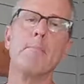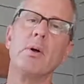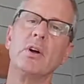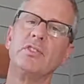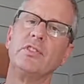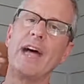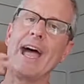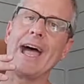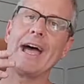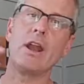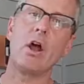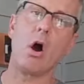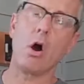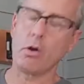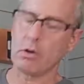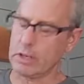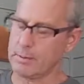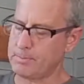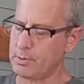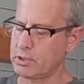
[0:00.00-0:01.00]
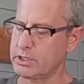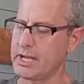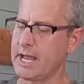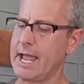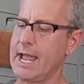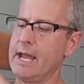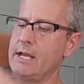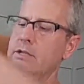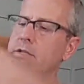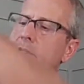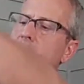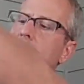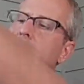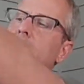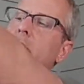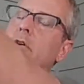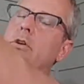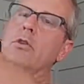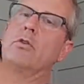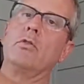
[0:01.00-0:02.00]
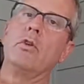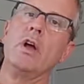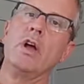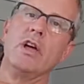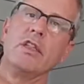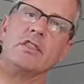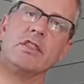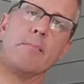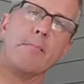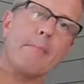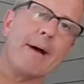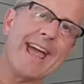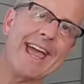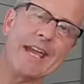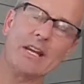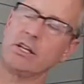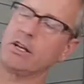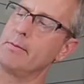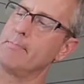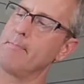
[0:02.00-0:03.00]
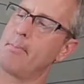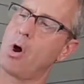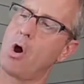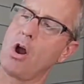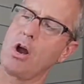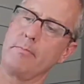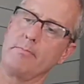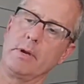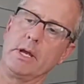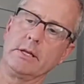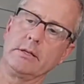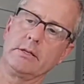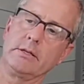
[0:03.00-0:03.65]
but that only pertains to the main compartment,